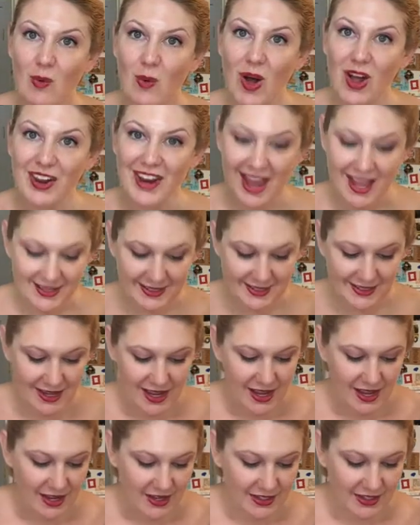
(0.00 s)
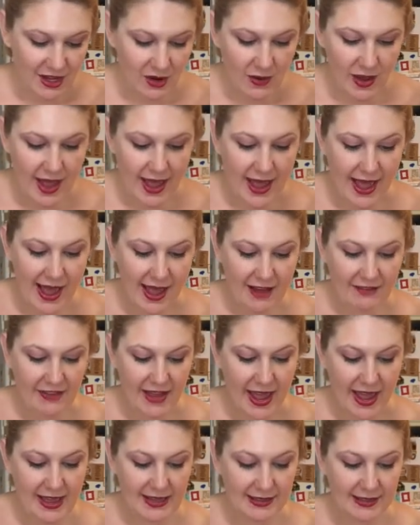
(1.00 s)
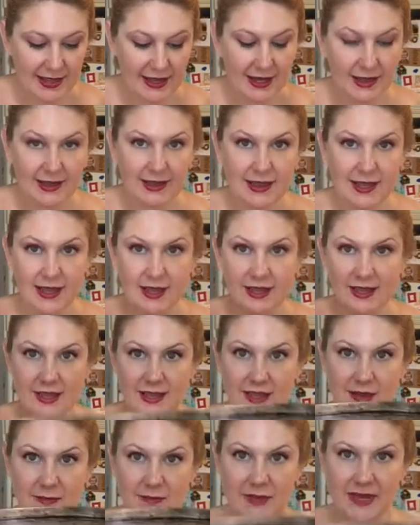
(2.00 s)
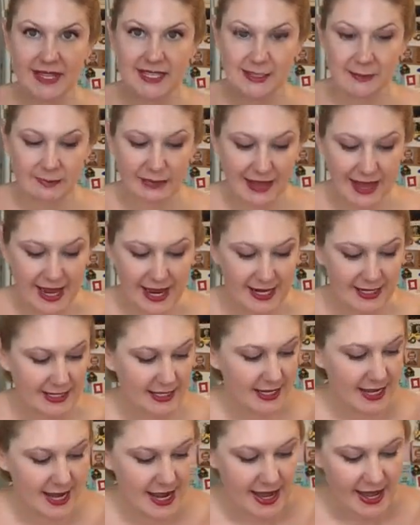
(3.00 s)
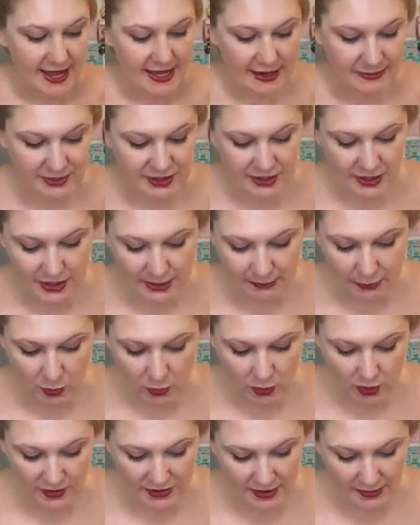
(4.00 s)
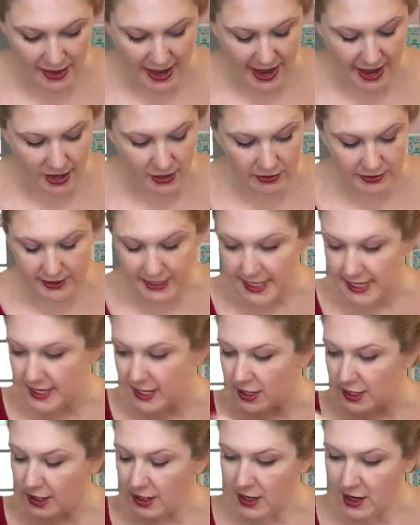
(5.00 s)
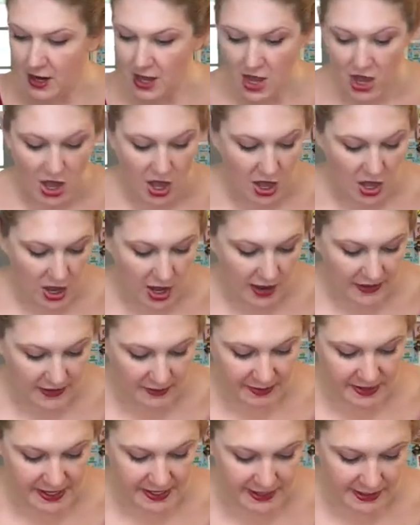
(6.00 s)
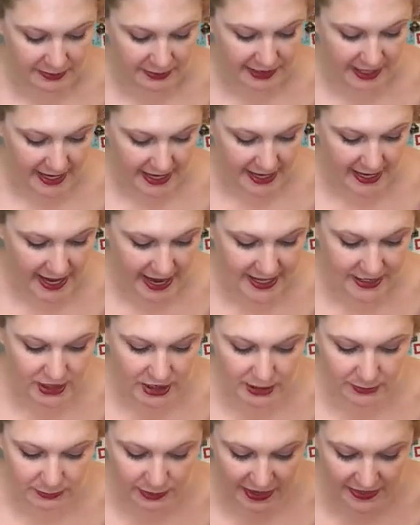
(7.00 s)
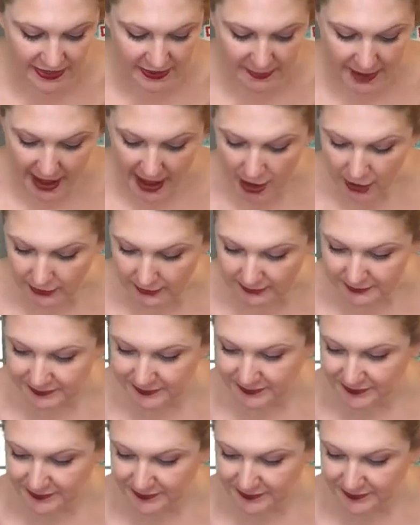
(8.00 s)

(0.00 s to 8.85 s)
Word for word: walnuts. So I have a little pizza plate. And I'm just gonna pour them out here on the pizza plate and spread them out.